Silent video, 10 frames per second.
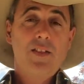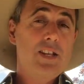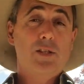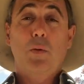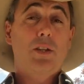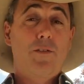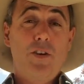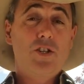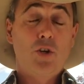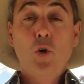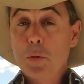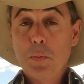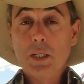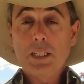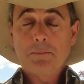This is what the vision could
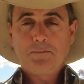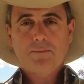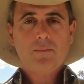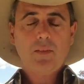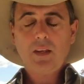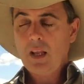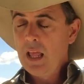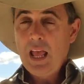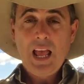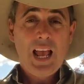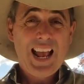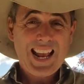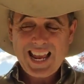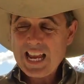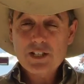be.
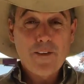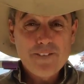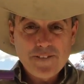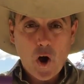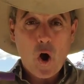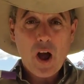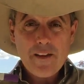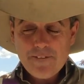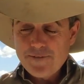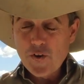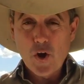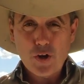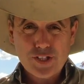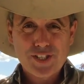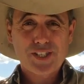Here's 5
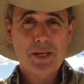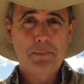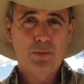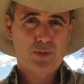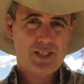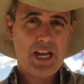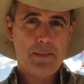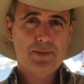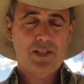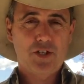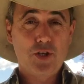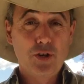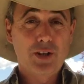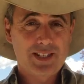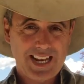first simple steps that
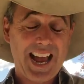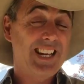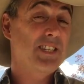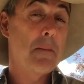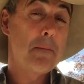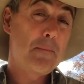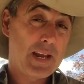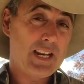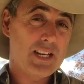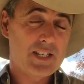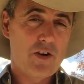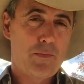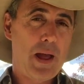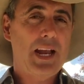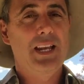you could take to get
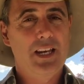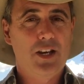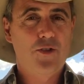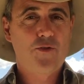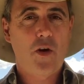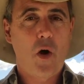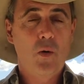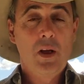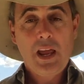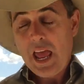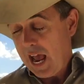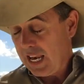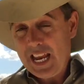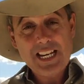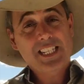yourself back into control.
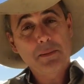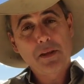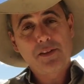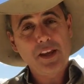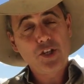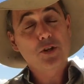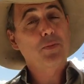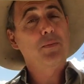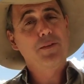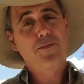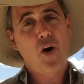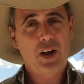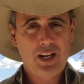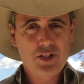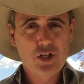And here's some of the things you're probably
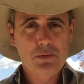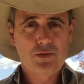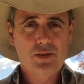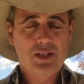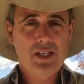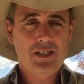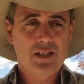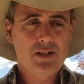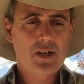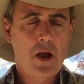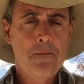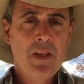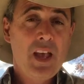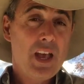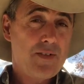fighting in terms of resistance. So
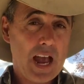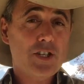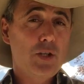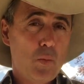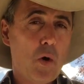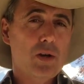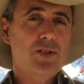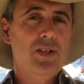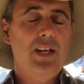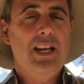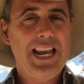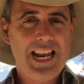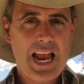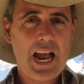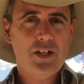if you actually want to see it
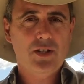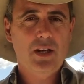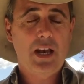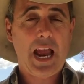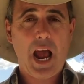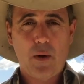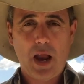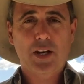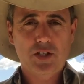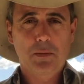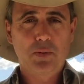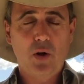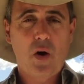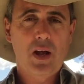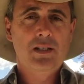in action and how it actually
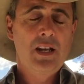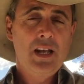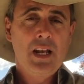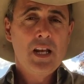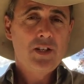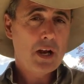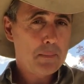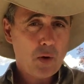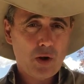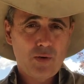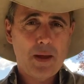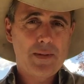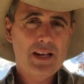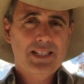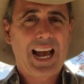applies, jump on and grab
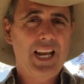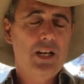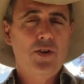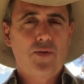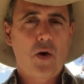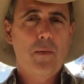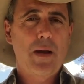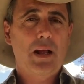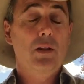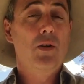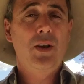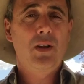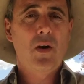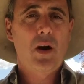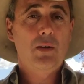that Take Control Back learning
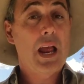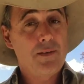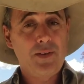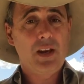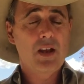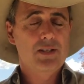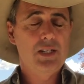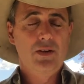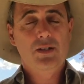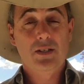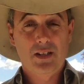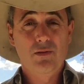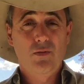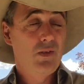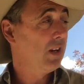guide and video series, because it'll
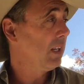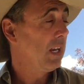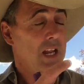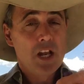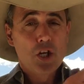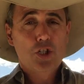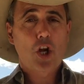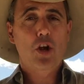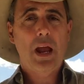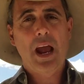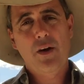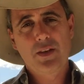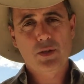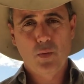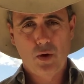really show you how
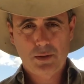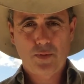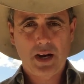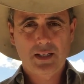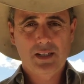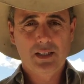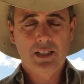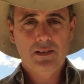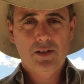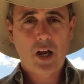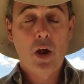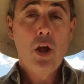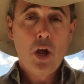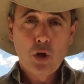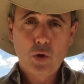this works practically. So
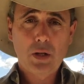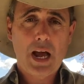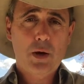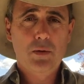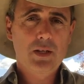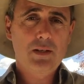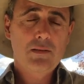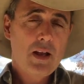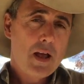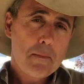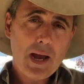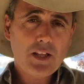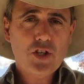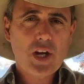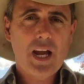good luck with it.
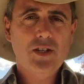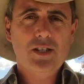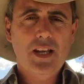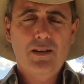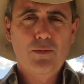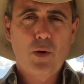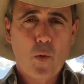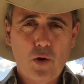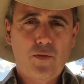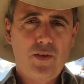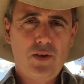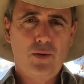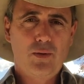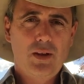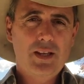Make the changes that work for you.